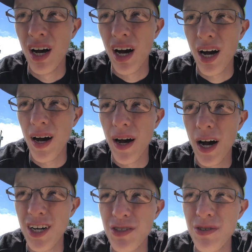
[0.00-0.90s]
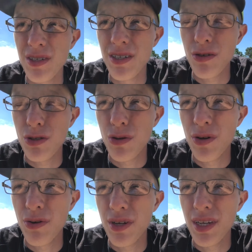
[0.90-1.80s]
100 or
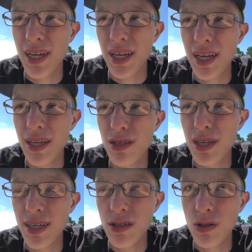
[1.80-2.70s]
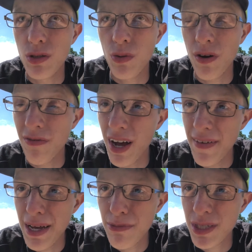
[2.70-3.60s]
225
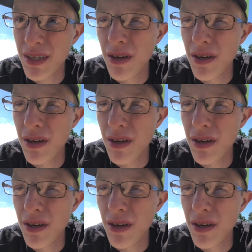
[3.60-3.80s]
amps.